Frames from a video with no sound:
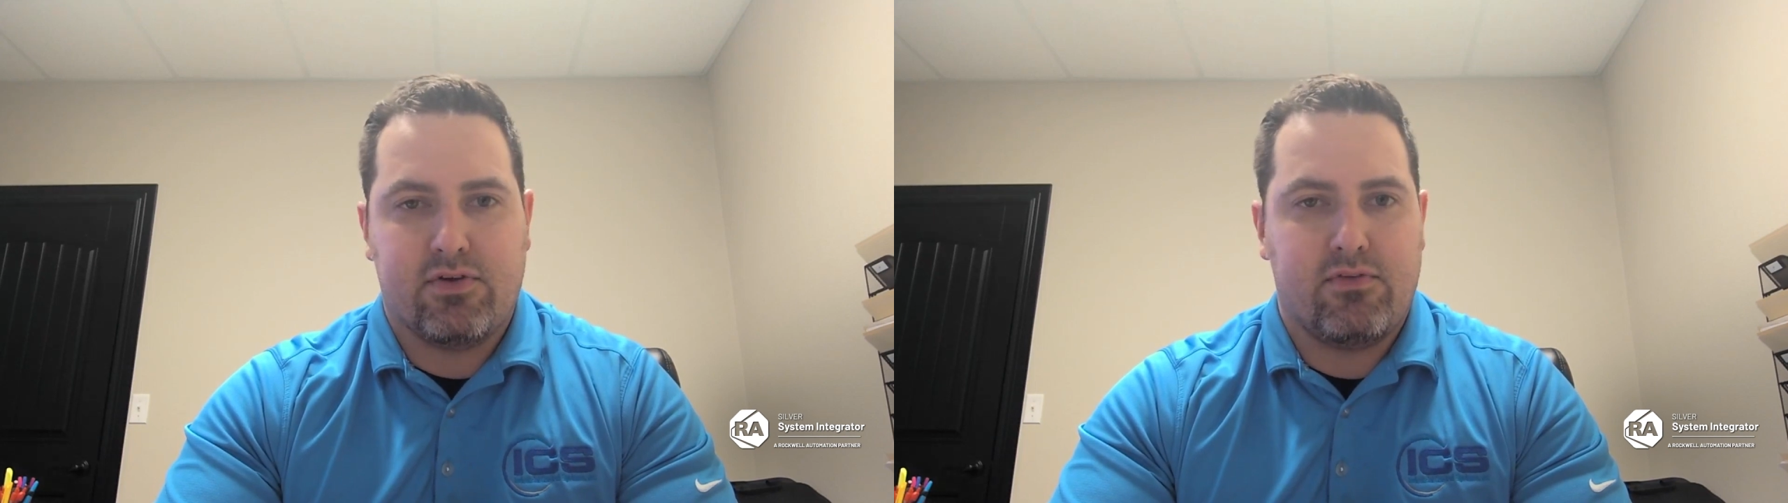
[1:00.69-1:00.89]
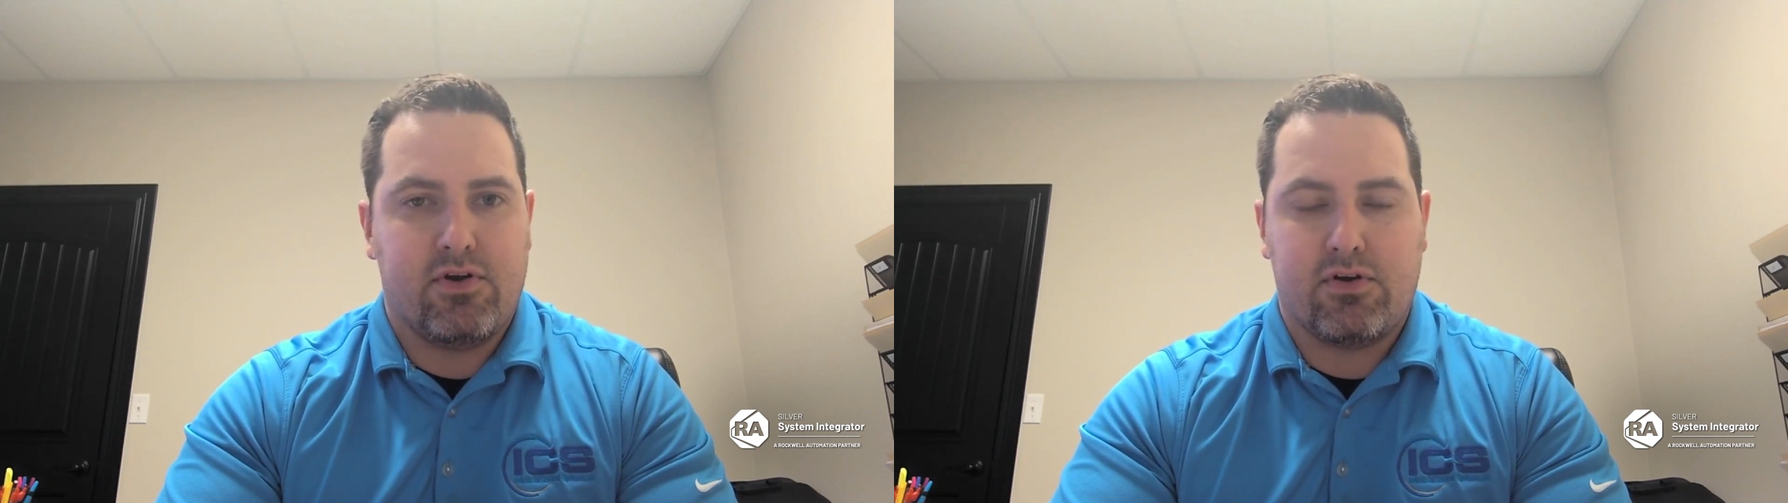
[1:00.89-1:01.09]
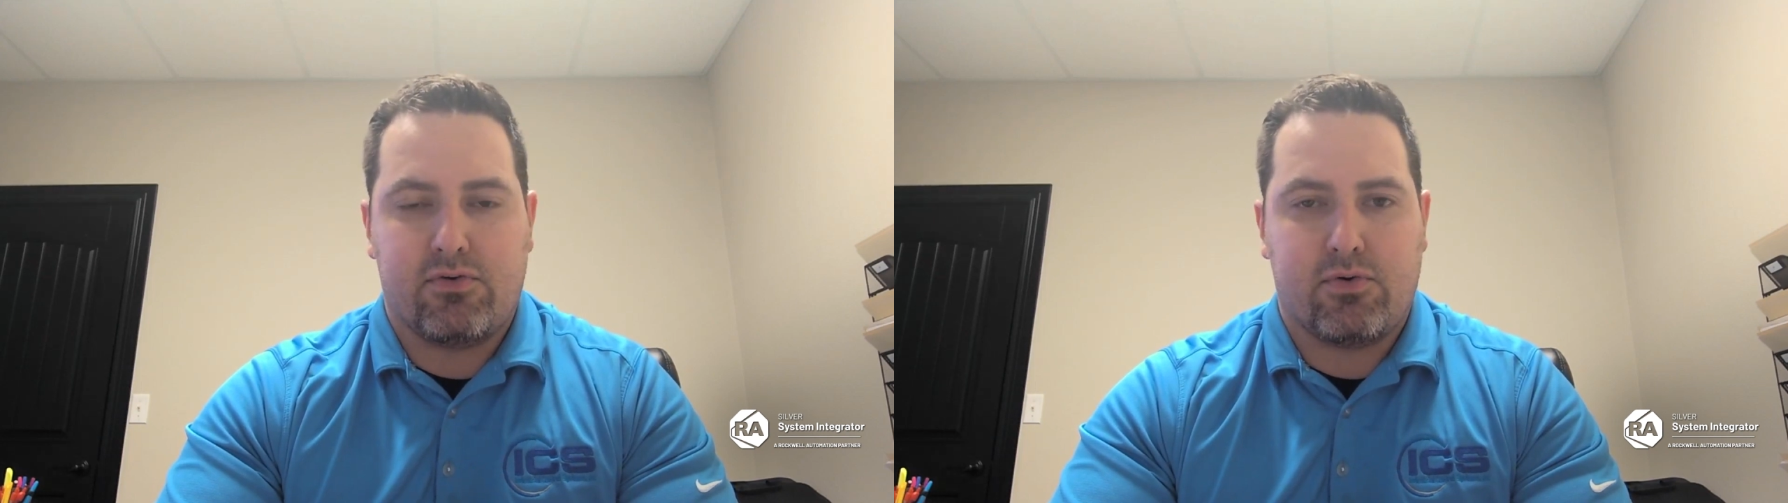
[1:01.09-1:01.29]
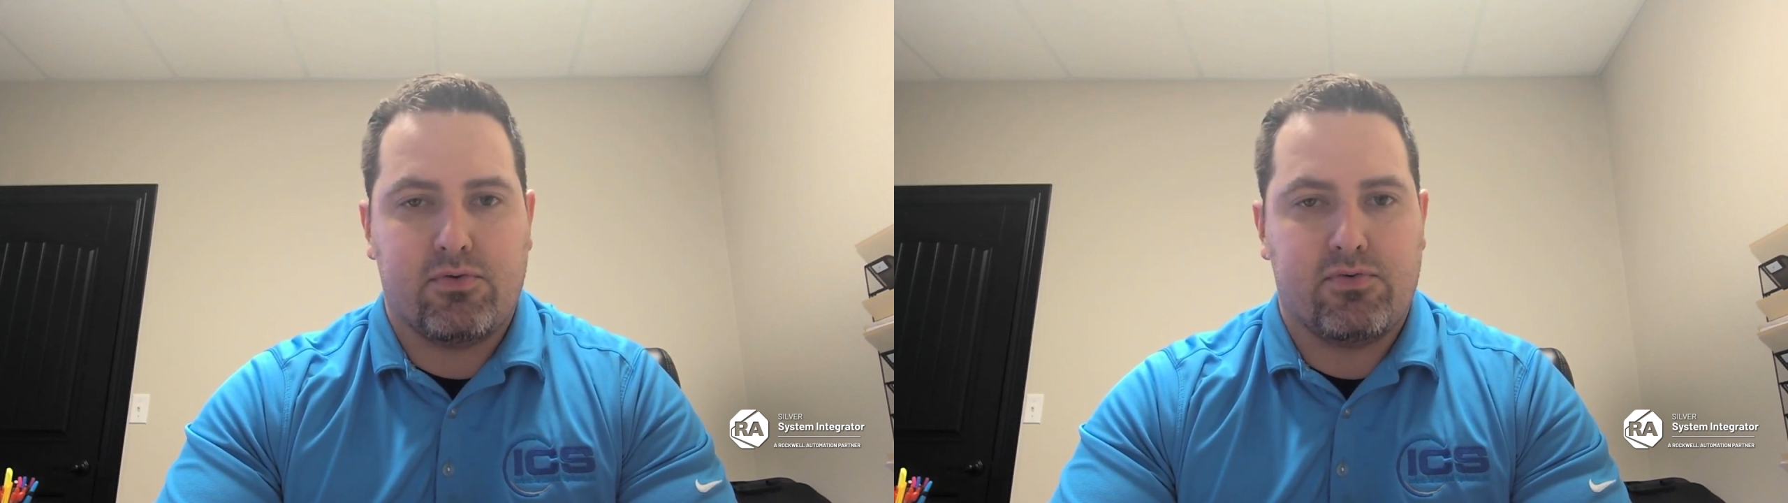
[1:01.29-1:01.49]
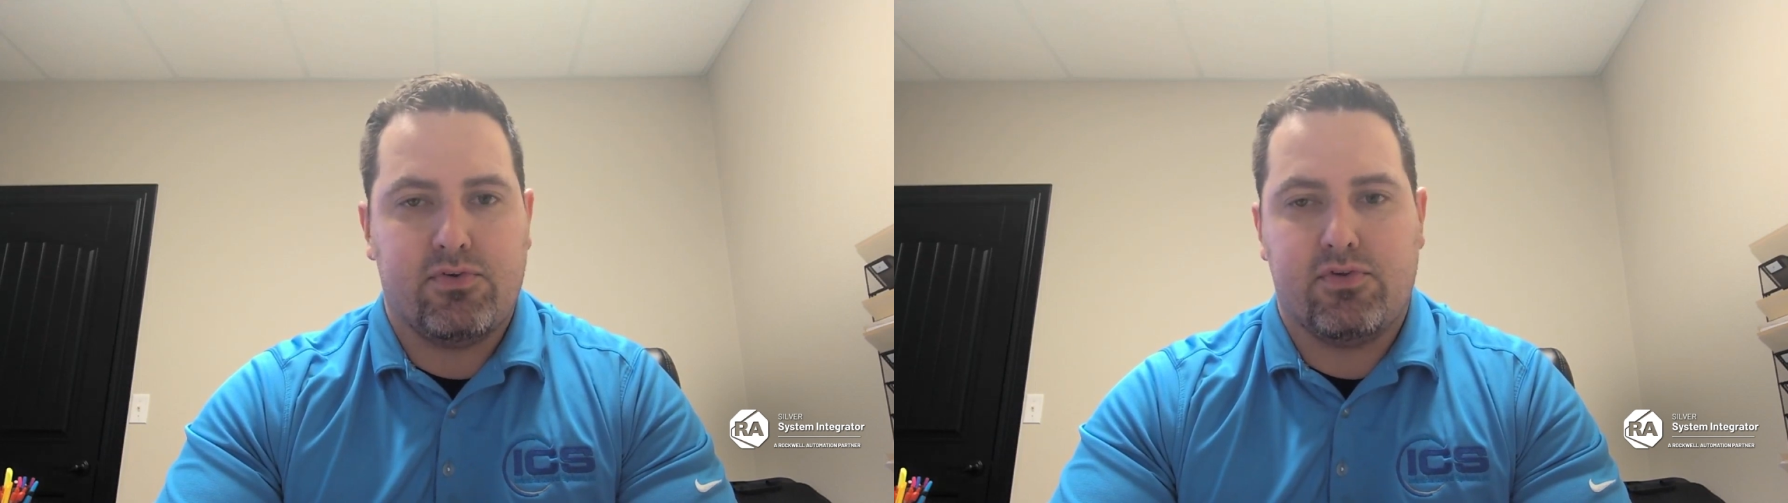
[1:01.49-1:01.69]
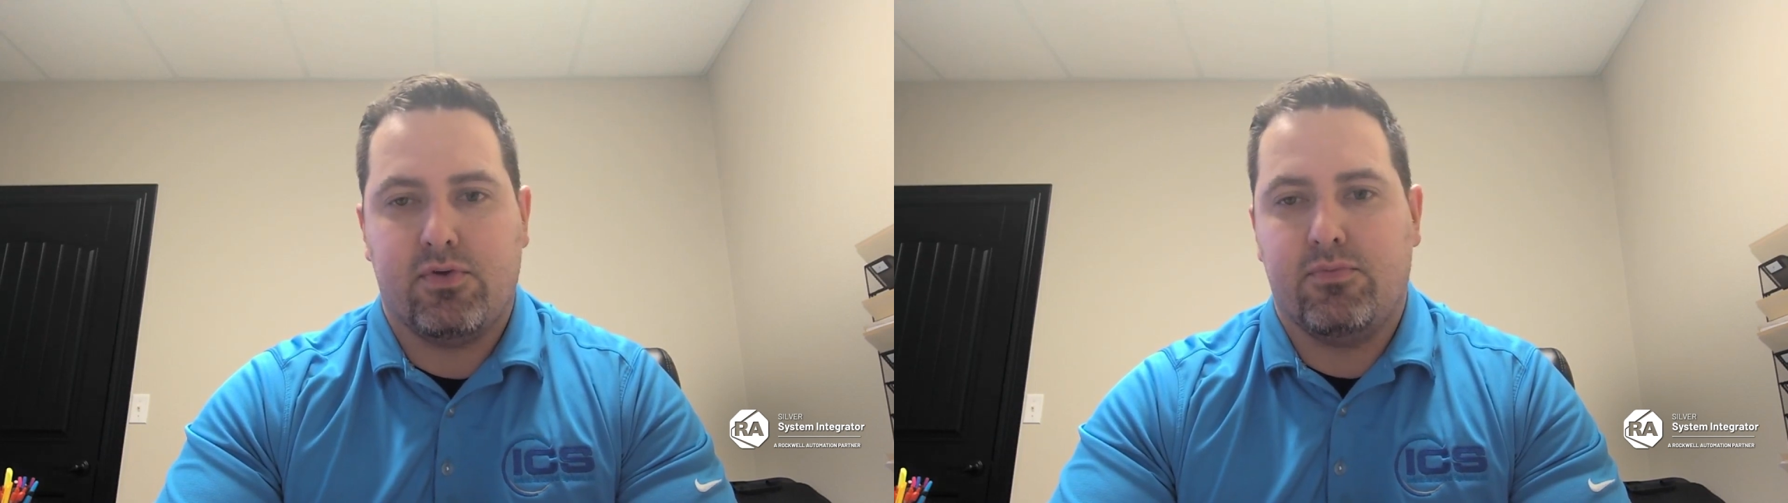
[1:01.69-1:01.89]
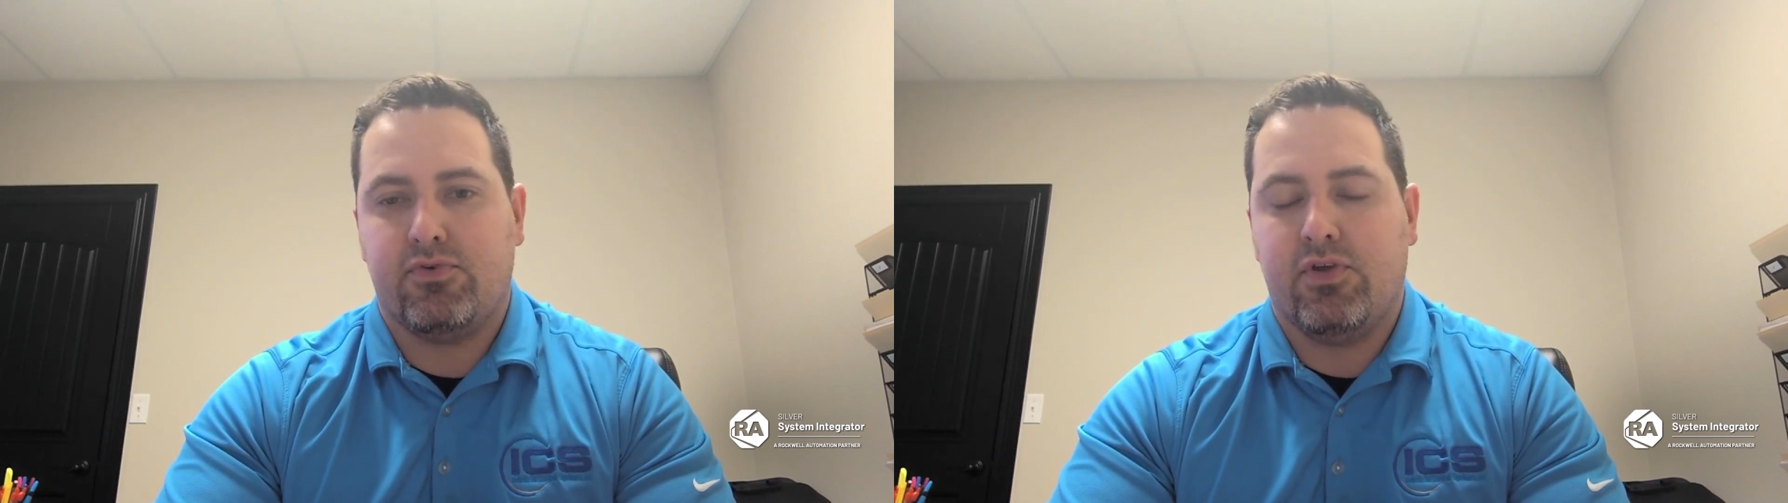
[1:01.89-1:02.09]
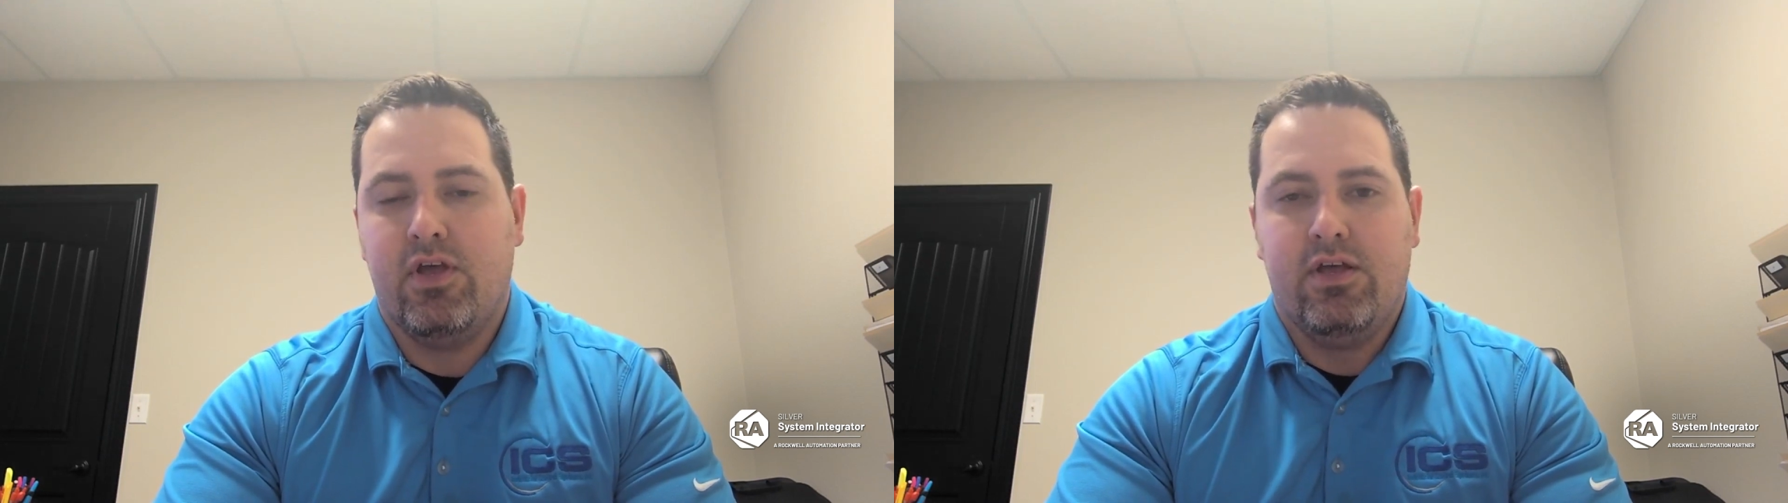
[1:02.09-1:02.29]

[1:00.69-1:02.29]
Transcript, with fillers: of their control systems,